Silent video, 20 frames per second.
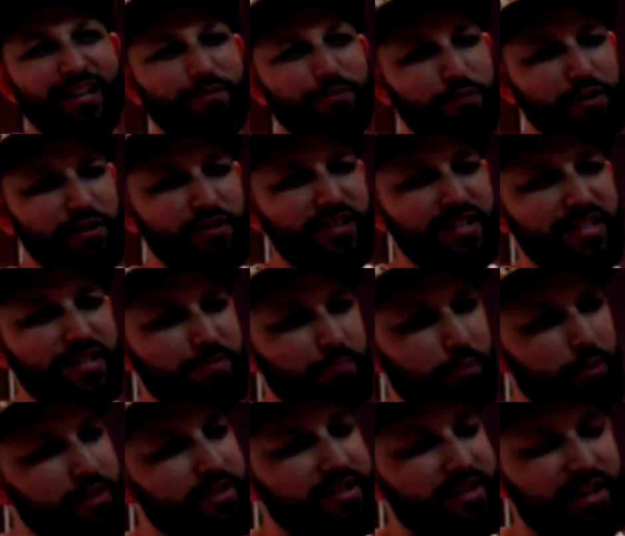it's weird that
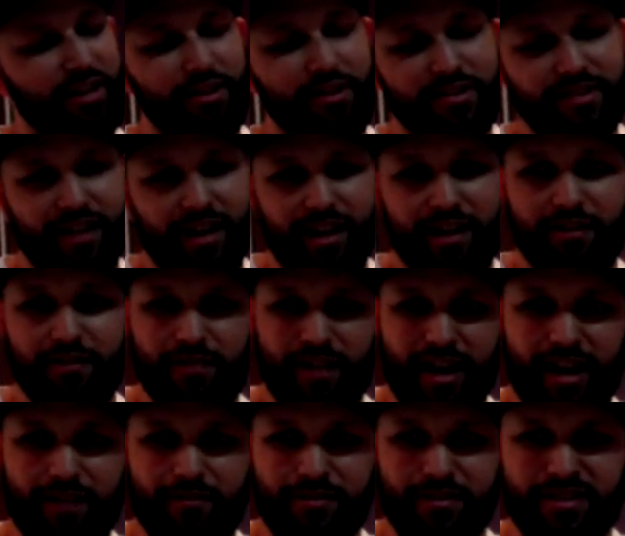sports titles kind
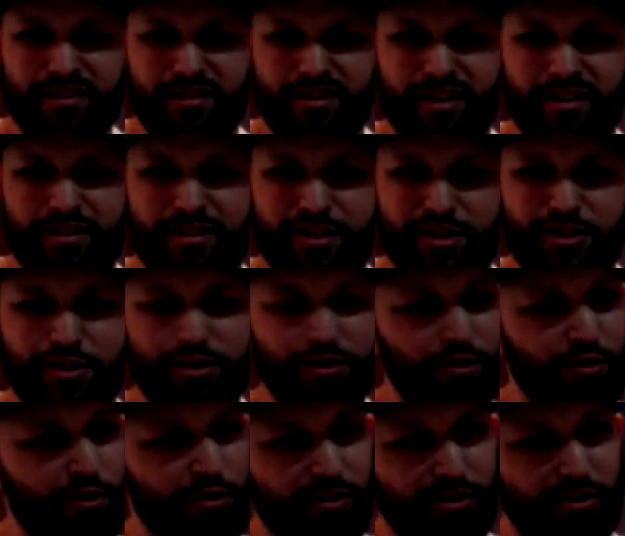of have this
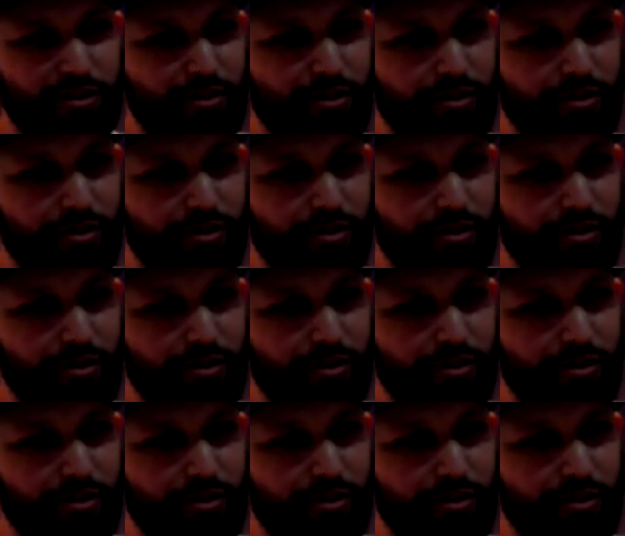additional